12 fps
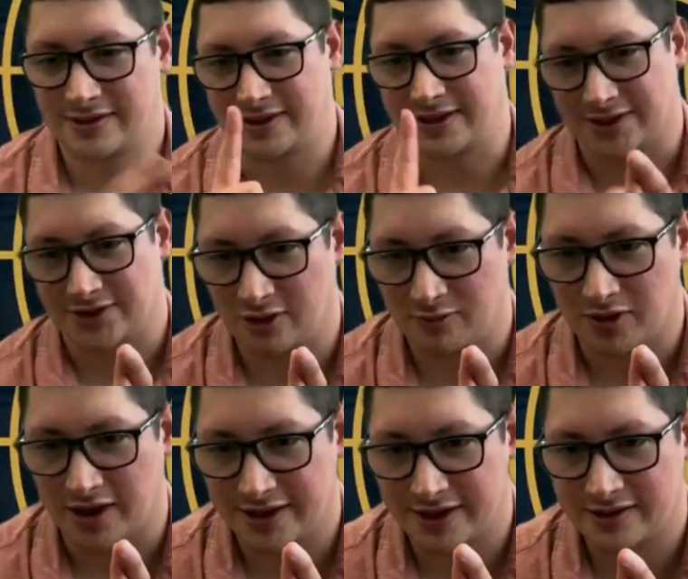Test your
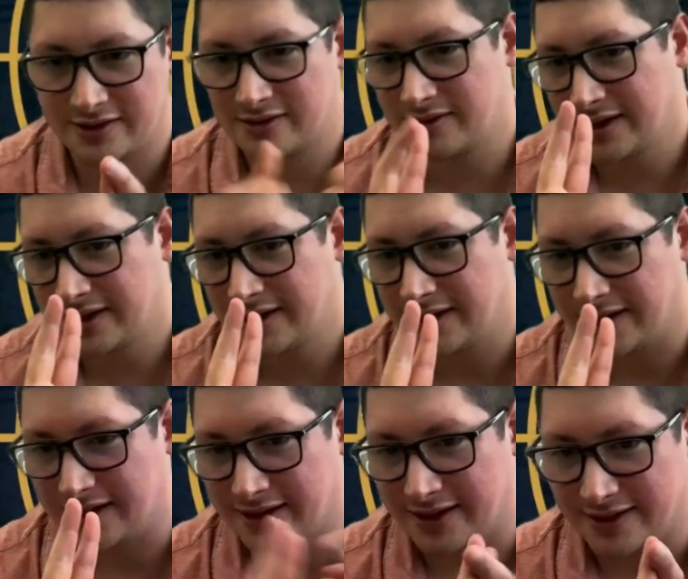product,
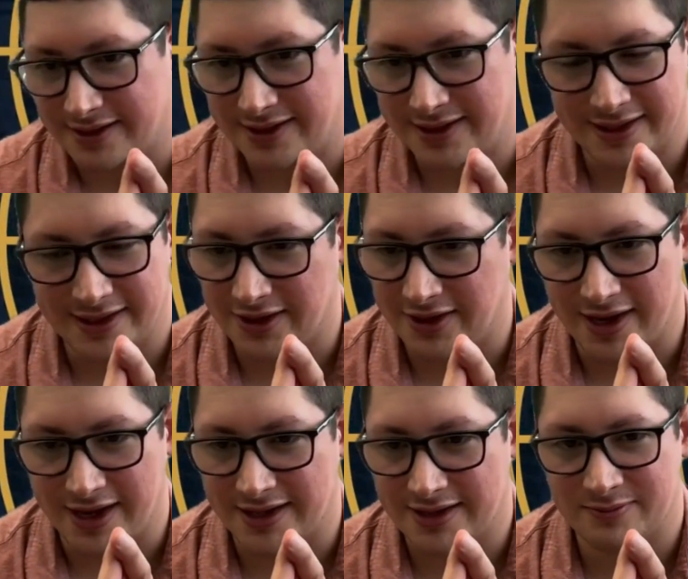get it in their
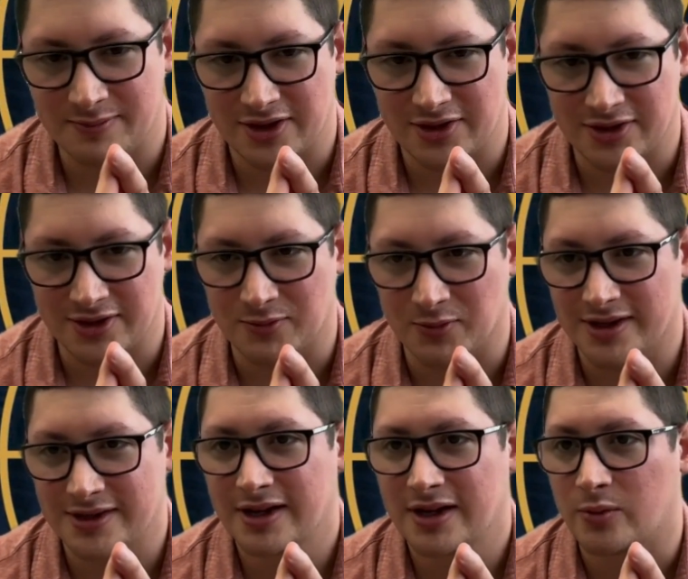hands, make sure it
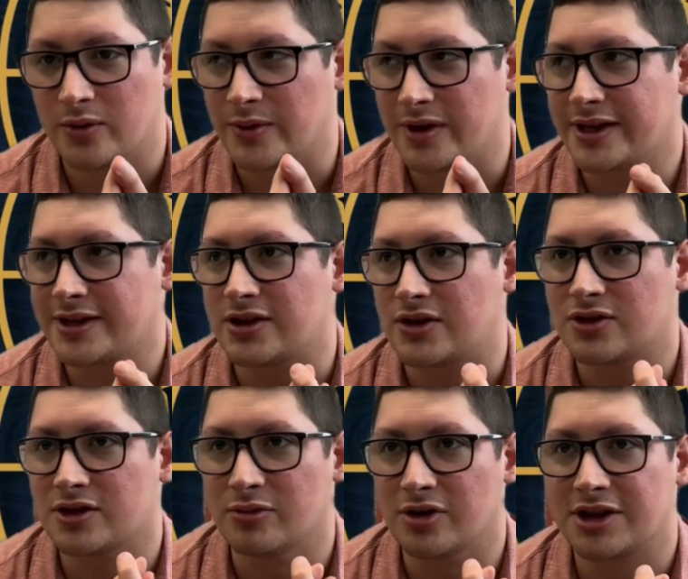works. We like to use
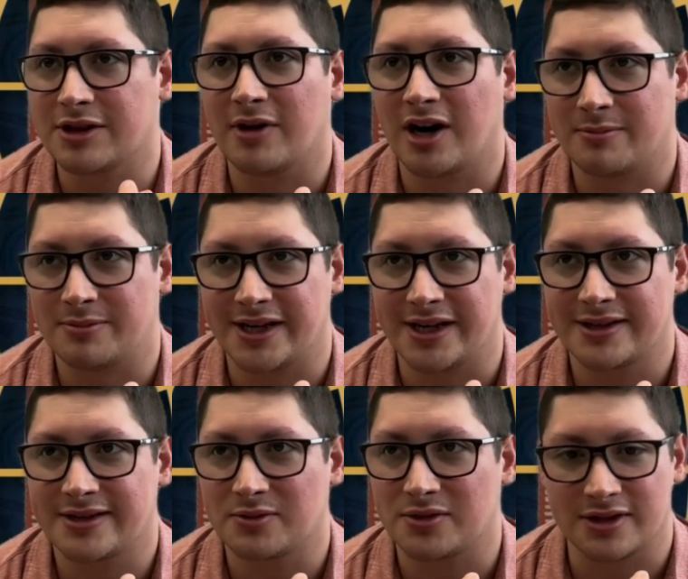the book, The Mom
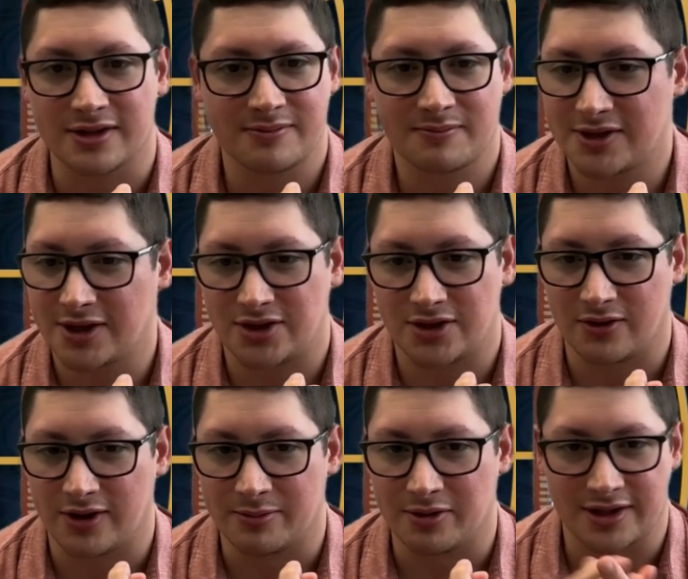Test, which is such a
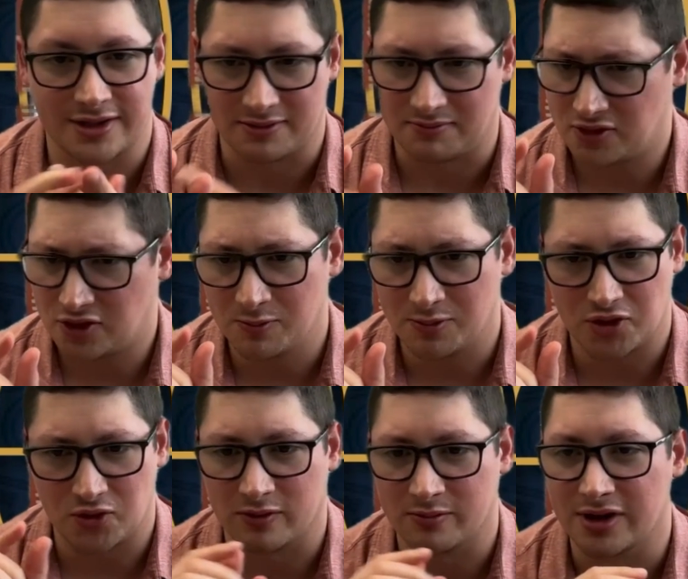great book. It's a super
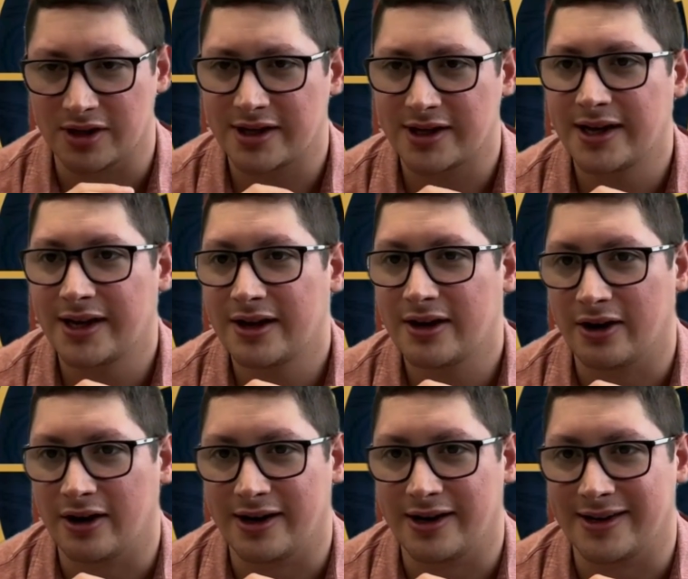short book
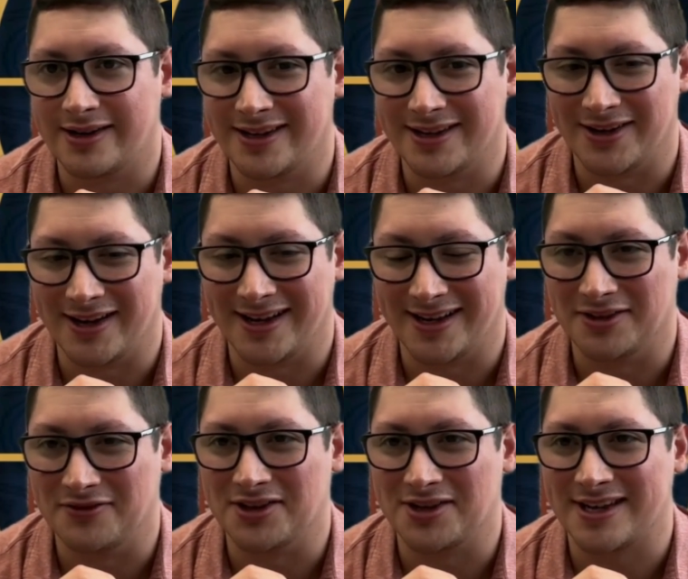on, I
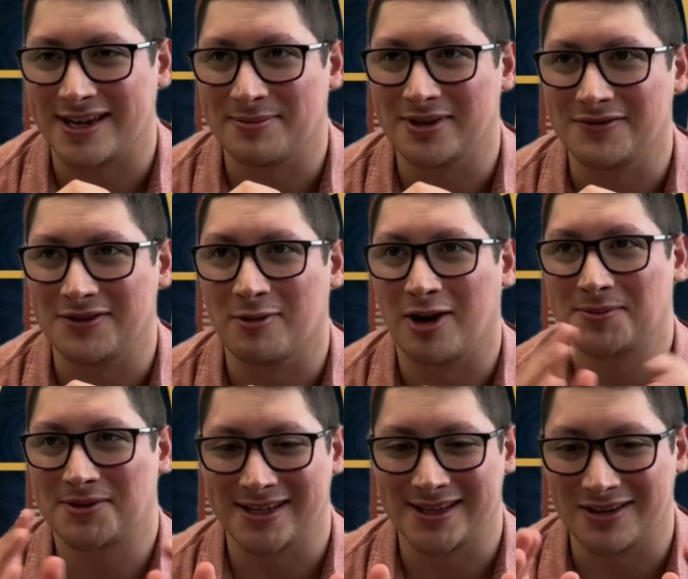love your example of your
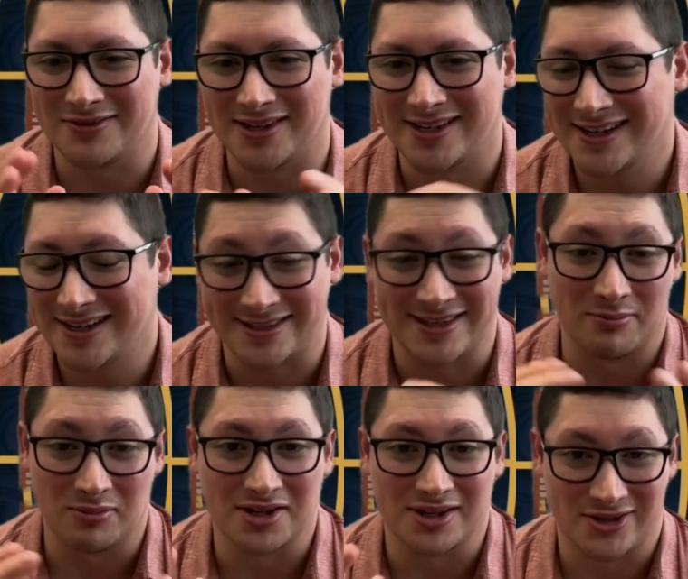mom's going to love it, because
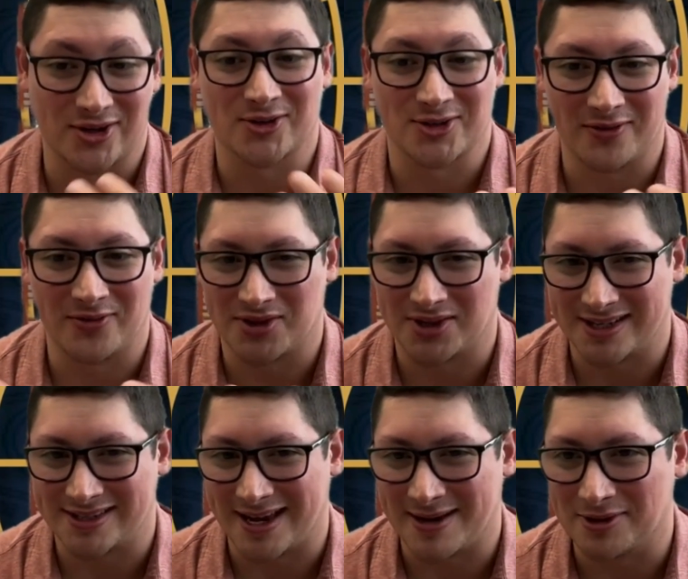that book starts off with an
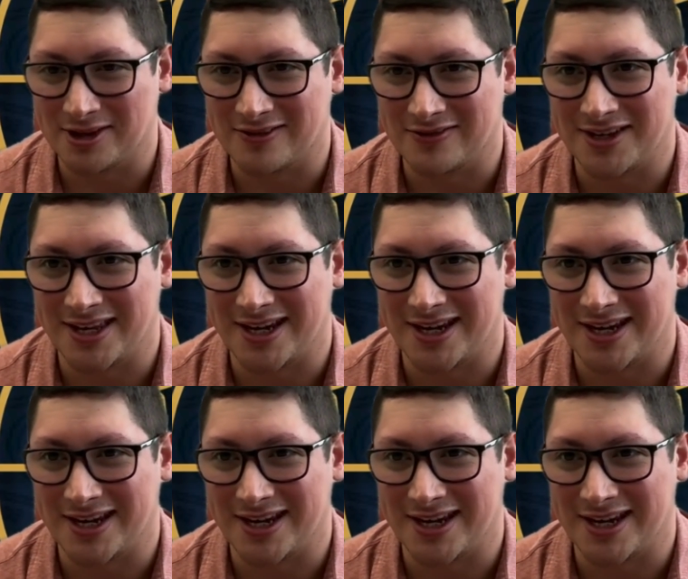example of,